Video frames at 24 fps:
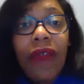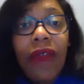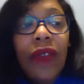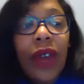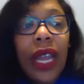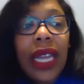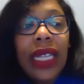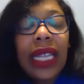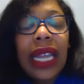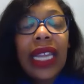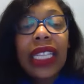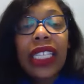
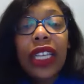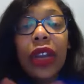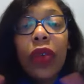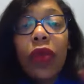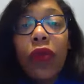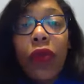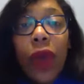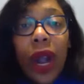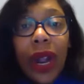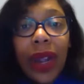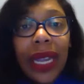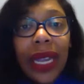Is it
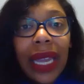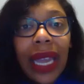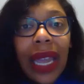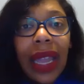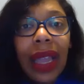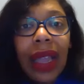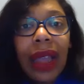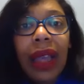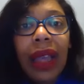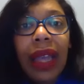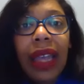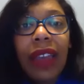
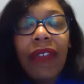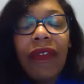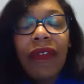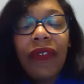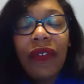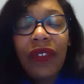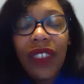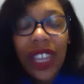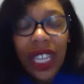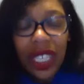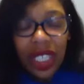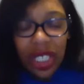working
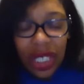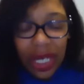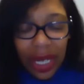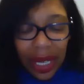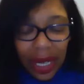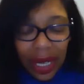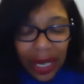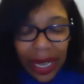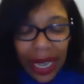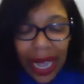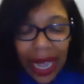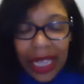
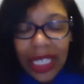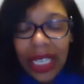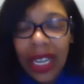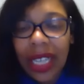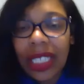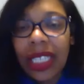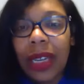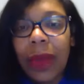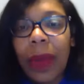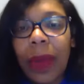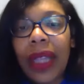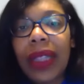efficiently? I talked
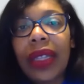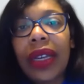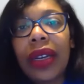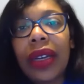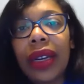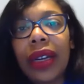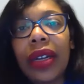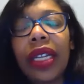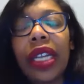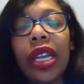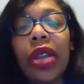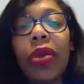about that
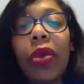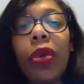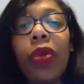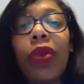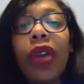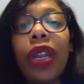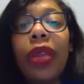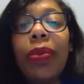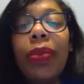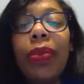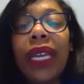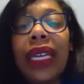earlier. We want
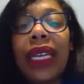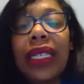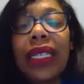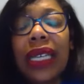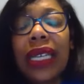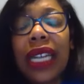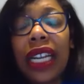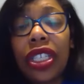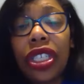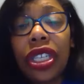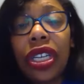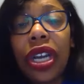to be
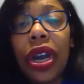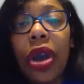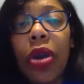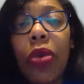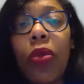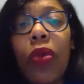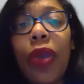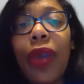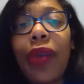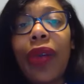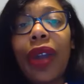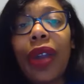intentional,
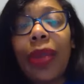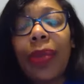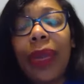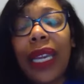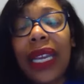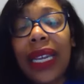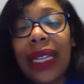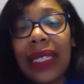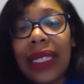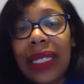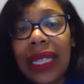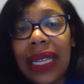we want to be
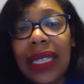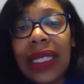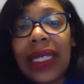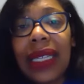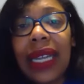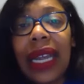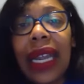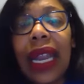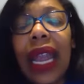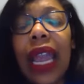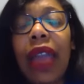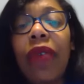
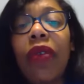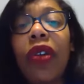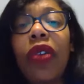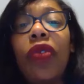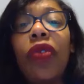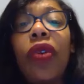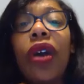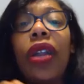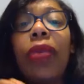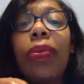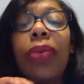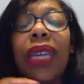consistent, and we
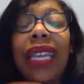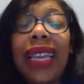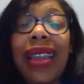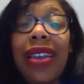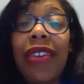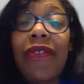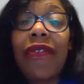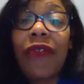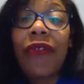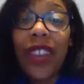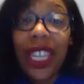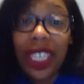want to be
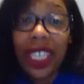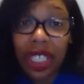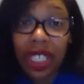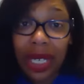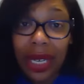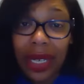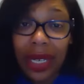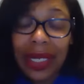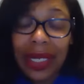efficient.